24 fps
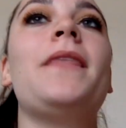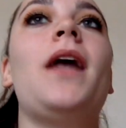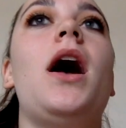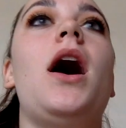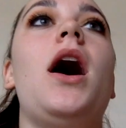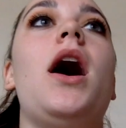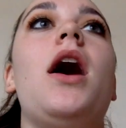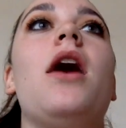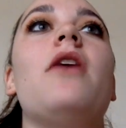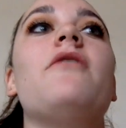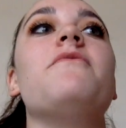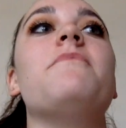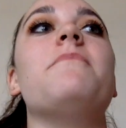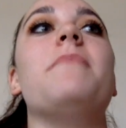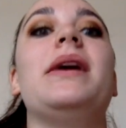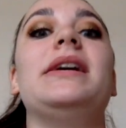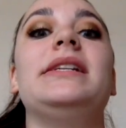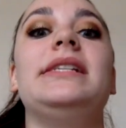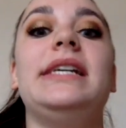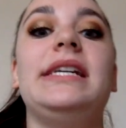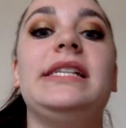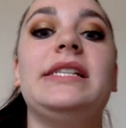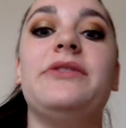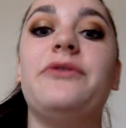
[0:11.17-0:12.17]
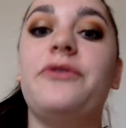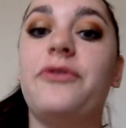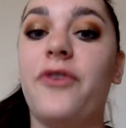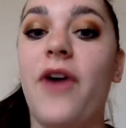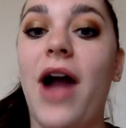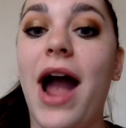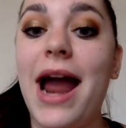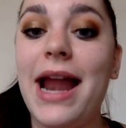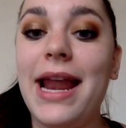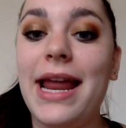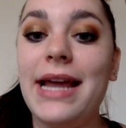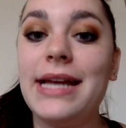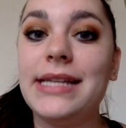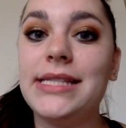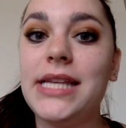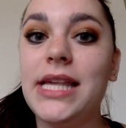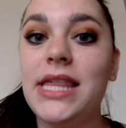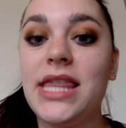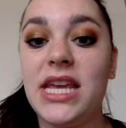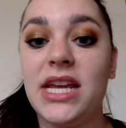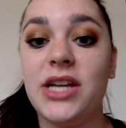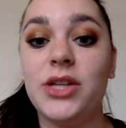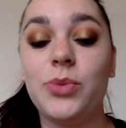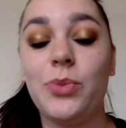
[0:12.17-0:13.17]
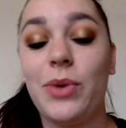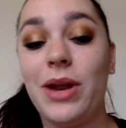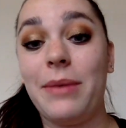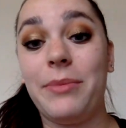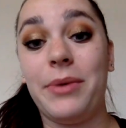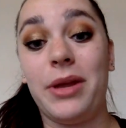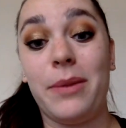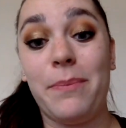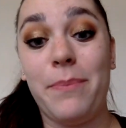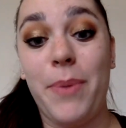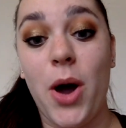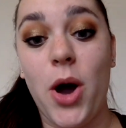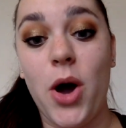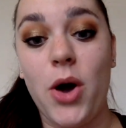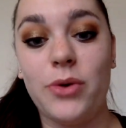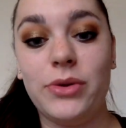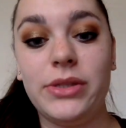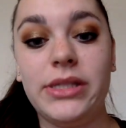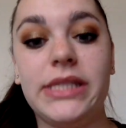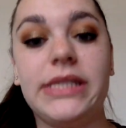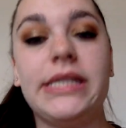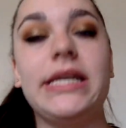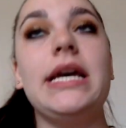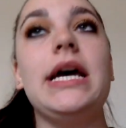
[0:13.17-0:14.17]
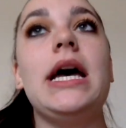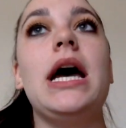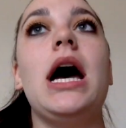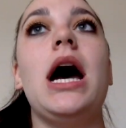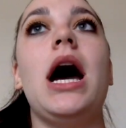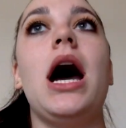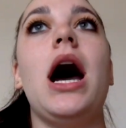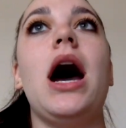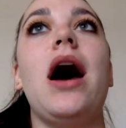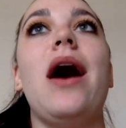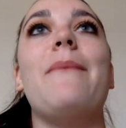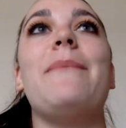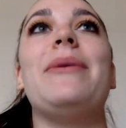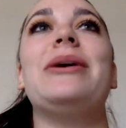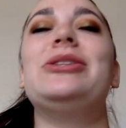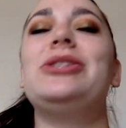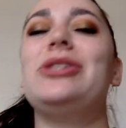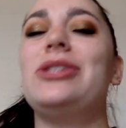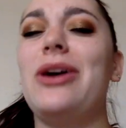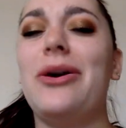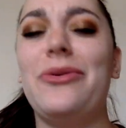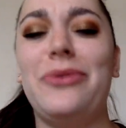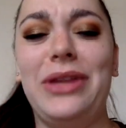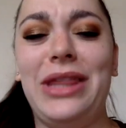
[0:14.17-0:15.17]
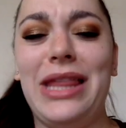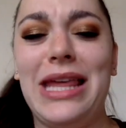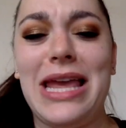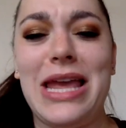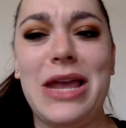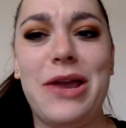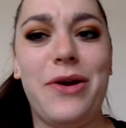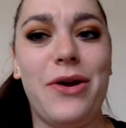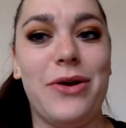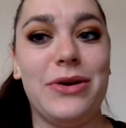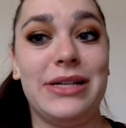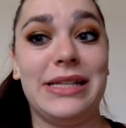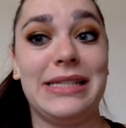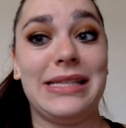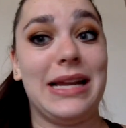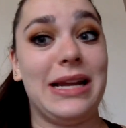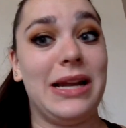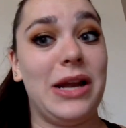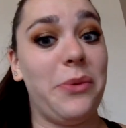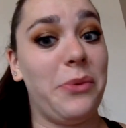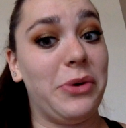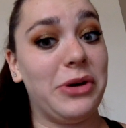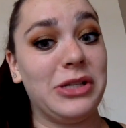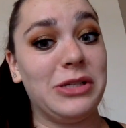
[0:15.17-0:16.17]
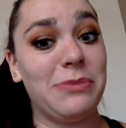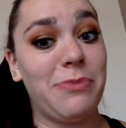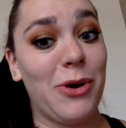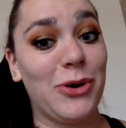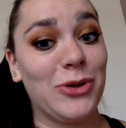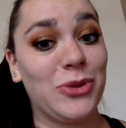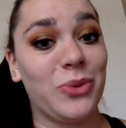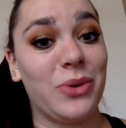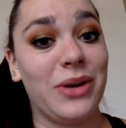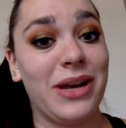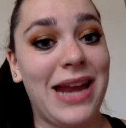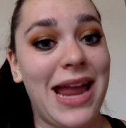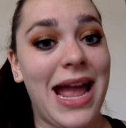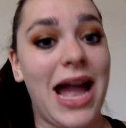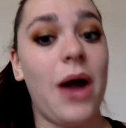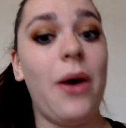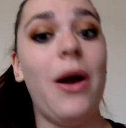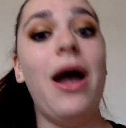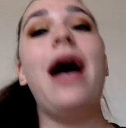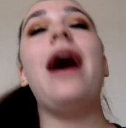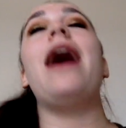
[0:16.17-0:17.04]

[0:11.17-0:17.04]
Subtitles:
of Mondays and Fridays, I think is when I'm gonna post. I just got really eager and decided I wanted to post one now.